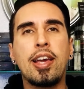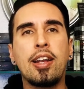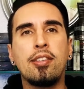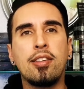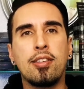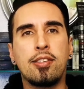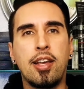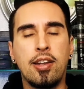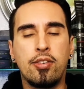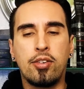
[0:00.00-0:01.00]
and get into the
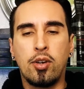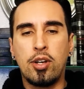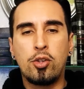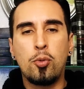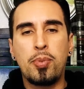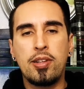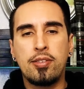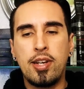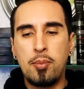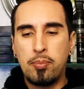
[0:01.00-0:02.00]
scent. So let's open
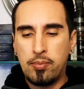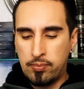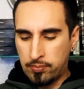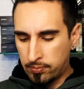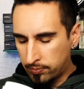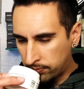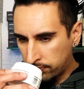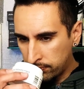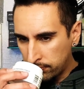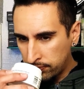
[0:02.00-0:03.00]
this up.
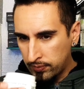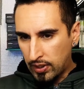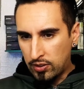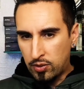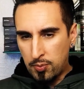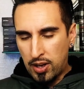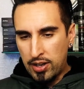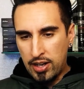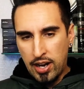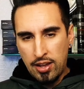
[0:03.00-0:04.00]
I'm
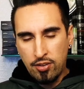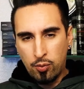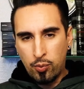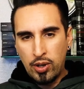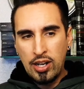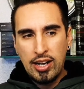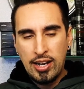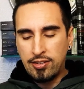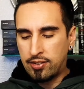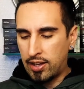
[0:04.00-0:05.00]
smelling. It has a really
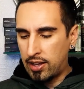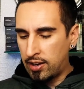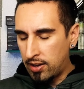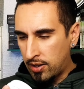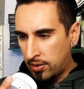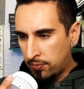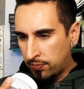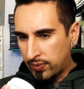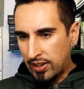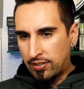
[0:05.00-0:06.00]
nice scent.
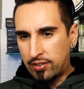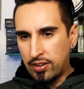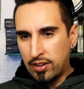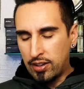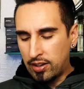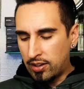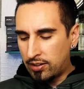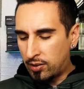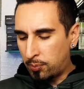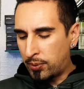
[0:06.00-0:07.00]
It's
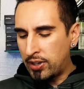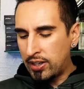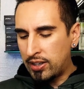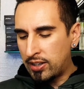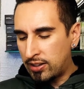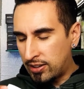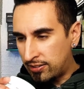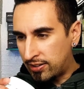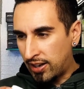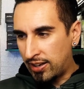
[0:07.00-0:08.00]
it's a pretty good,
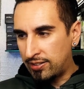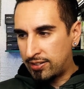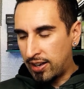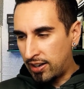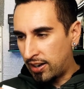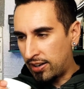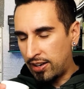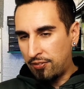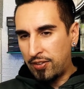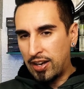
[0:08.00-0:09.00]
decent high scent. I
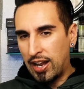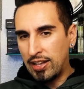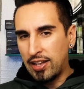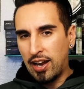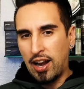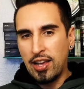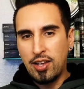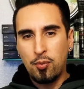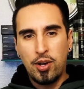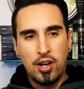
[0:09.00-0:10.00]
definitely like that. I
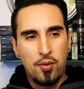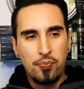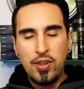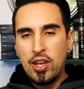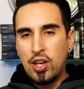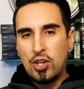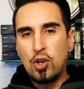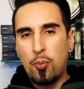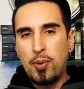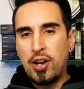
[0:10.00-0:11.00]
like it when um
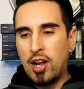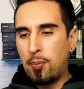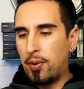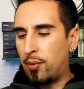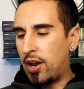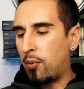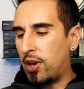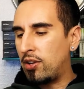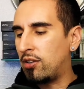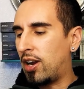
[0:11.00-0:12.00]
you open it up and right
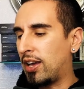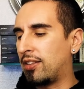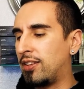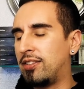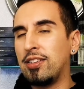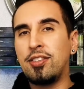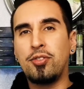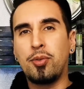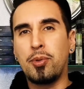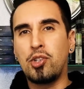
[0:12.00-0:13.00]
away you're like this
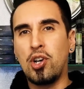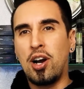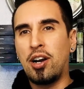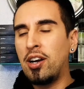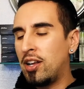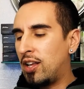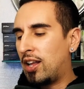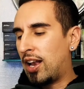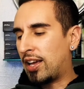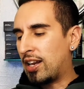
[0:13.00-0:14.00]
distance from the jar
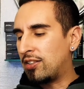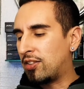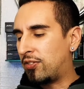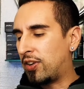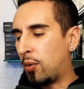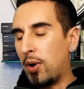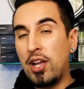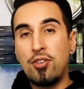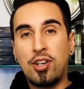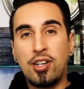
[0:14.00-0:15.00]
like at least a foot
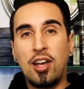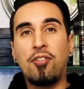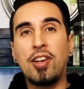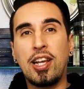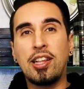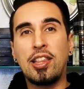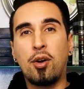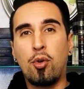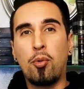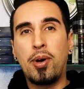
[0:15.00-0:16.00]
away and you could definitely get
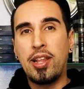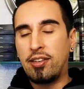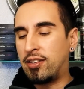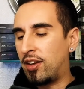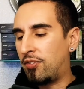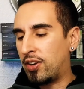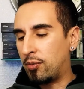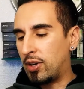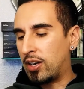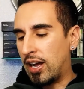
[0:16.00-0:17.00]
that aroma. That's definitely
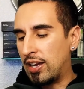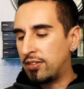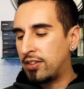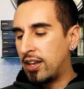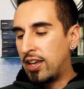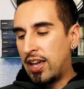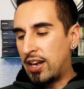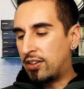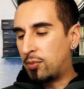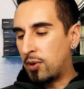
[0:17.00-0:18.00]
really nice.
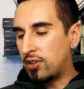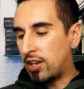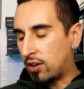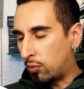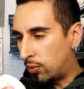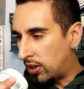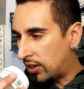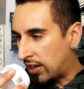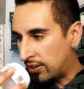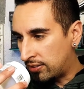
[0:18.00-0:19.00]
And it smells like a
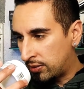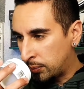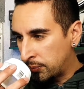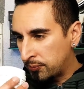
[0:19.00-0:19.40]
really nice,